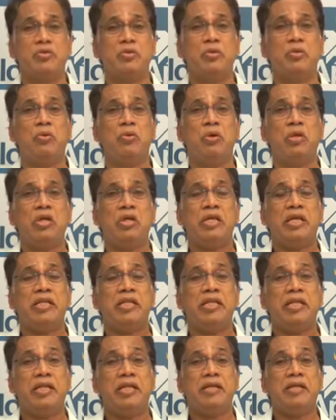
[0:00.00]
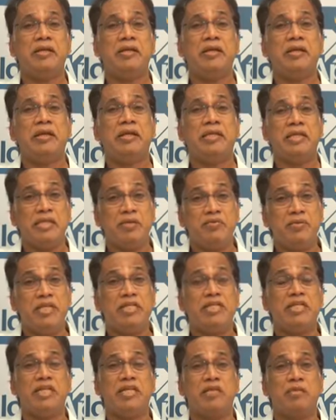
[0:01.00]
So the
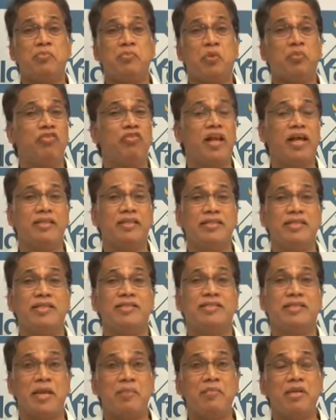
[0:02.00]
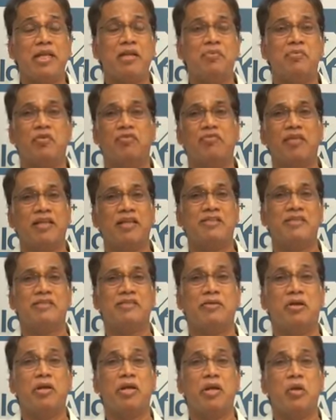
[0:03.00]
DVT prophylaxis, chemical prophylaxis
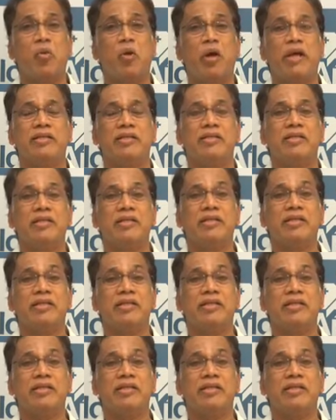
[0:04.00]
is not required.